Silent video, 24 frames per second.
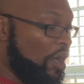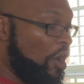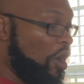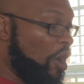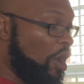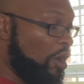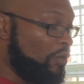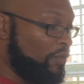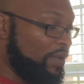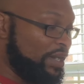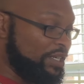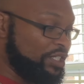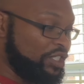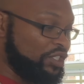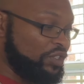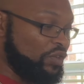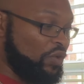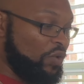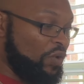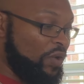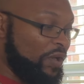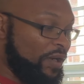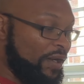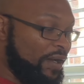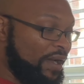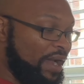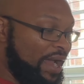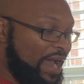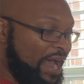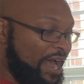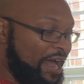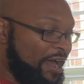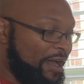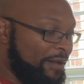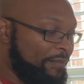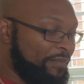hardware store,
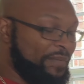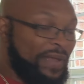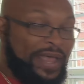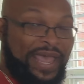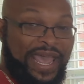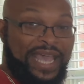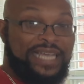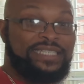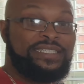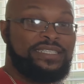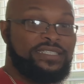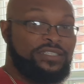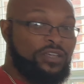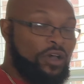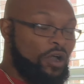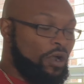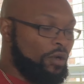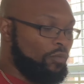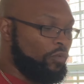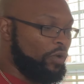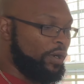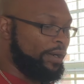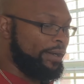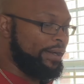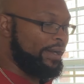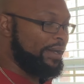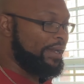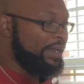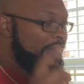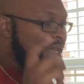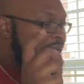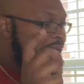Ace's Hardware,